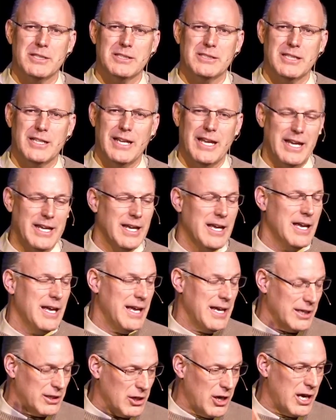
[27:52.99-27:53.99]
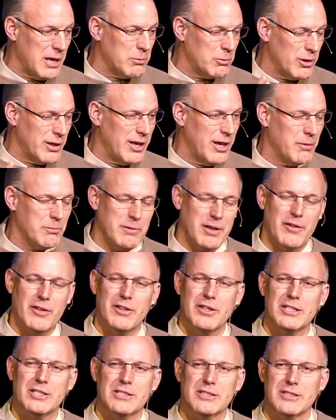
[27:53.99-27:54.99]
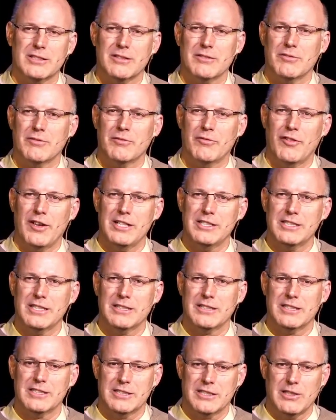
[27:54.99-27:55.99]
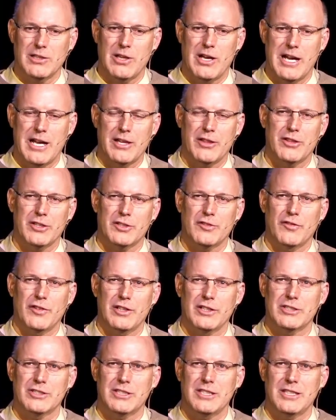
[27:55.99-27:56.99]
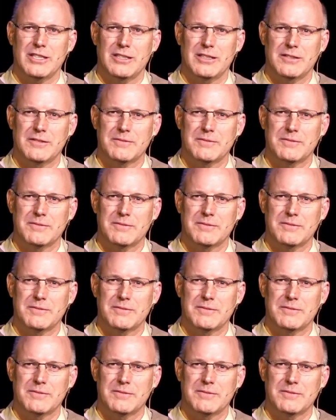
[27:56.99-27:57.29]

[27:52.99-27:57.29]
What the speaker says: And he said, hey, God will help me in facing this Goliath, this Philistine.